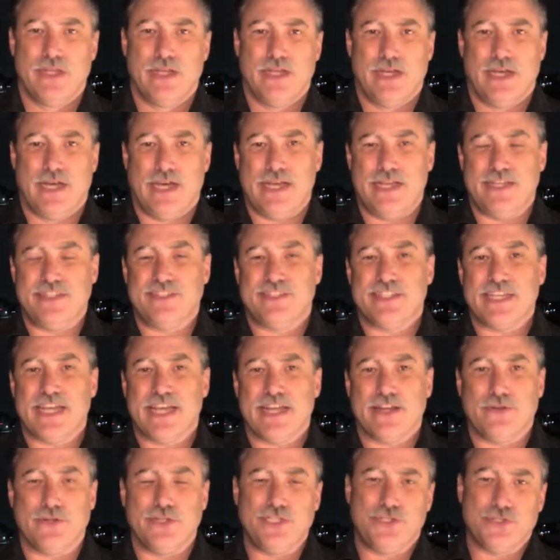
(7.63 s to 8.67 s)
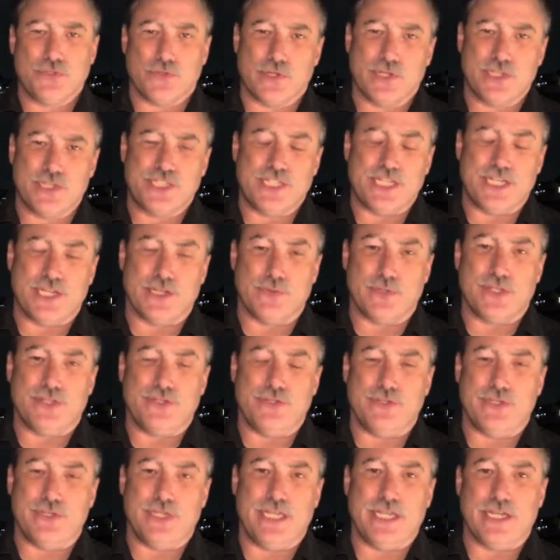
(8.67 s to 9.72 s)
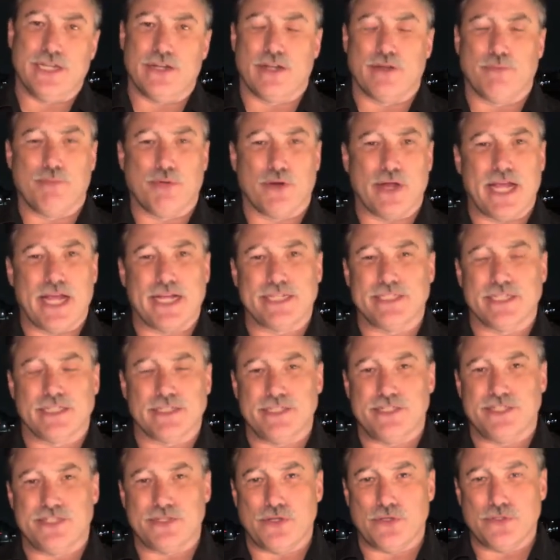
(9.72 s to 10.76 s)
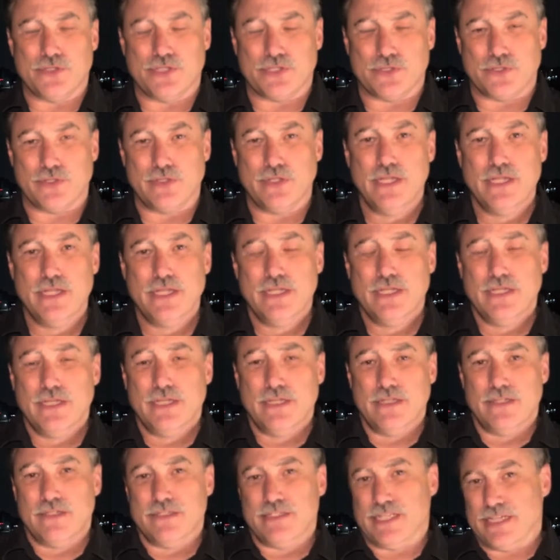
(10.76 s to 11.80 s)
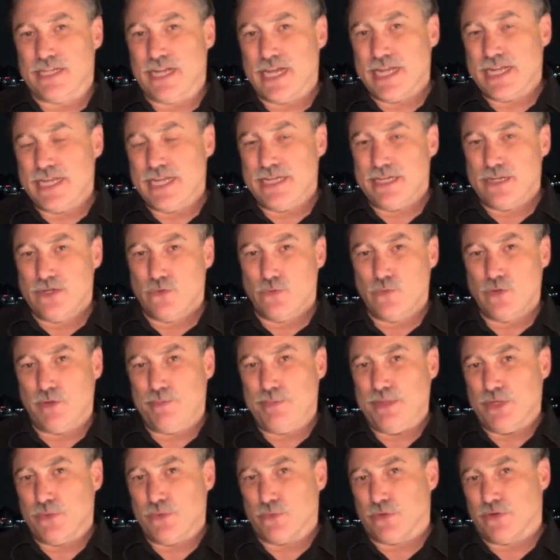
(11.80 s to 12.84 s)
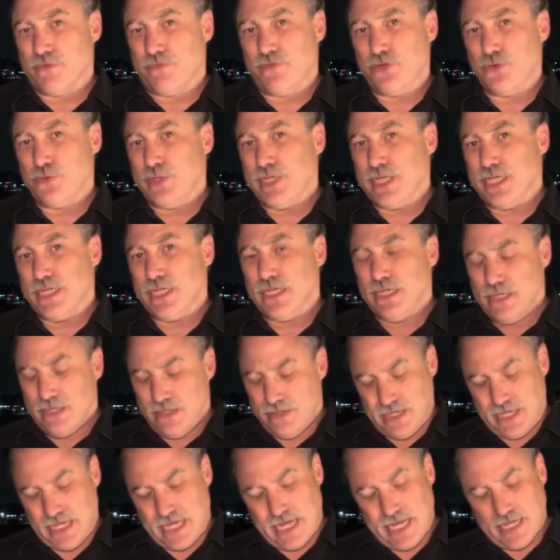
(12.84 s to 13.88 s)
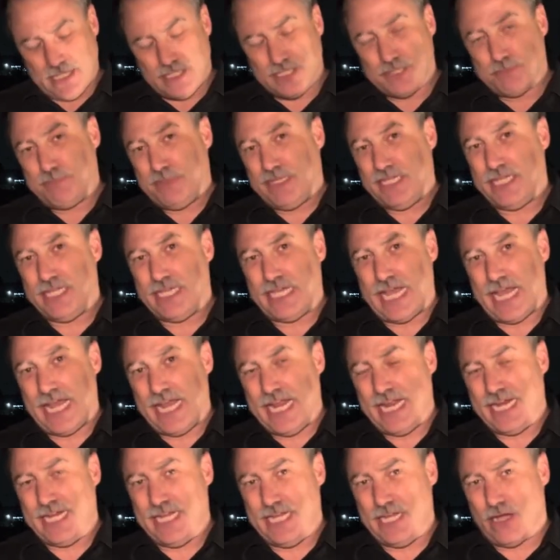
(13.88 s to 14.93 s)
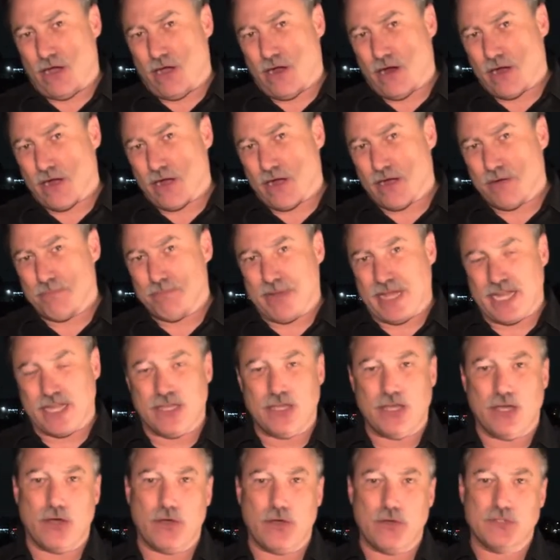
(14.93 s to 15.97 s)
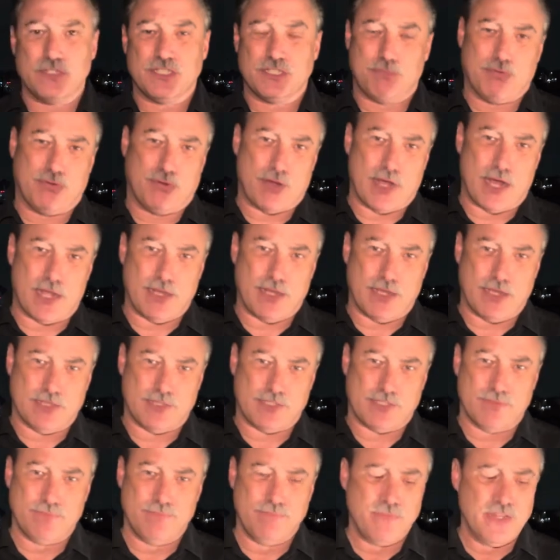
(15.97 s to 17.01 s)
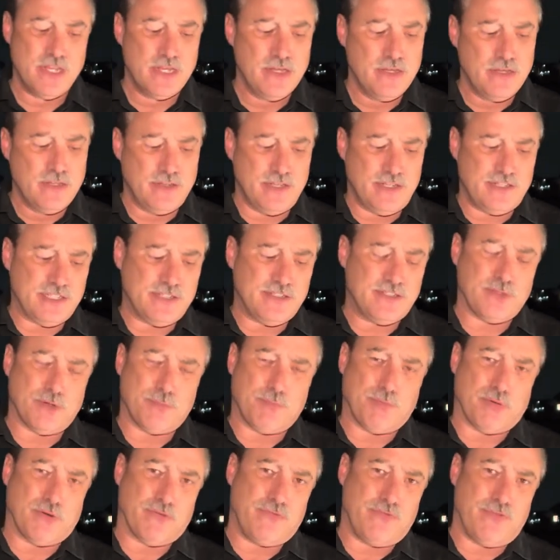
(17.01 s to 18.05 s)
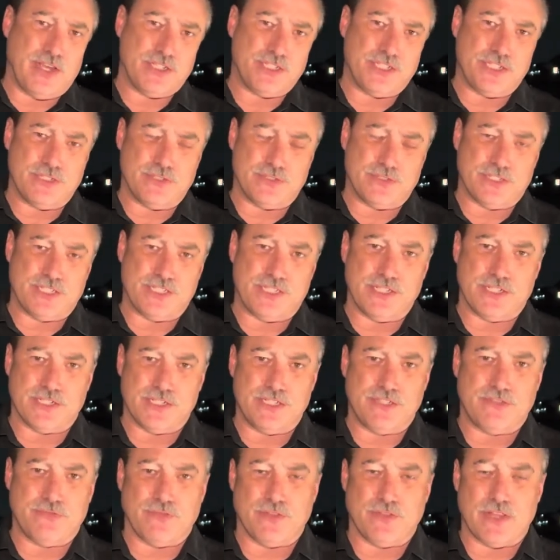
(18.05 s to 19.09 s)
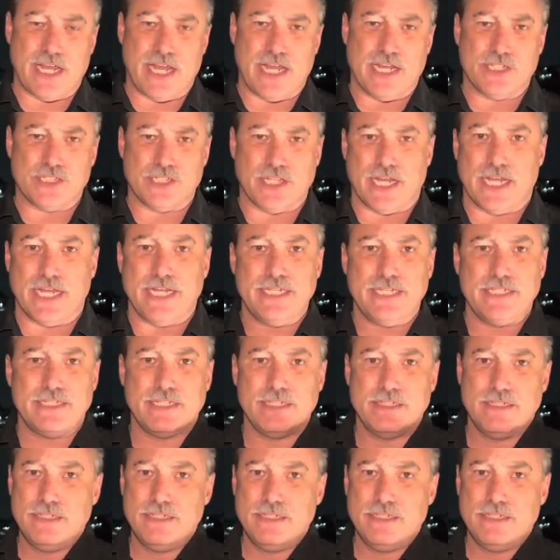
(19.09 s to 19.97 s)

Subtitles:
Hi, Zachary George here with you again on Practically Social. Tonight we'll be reviewing the XP80R by Coast Products. This is their professional series flashlight,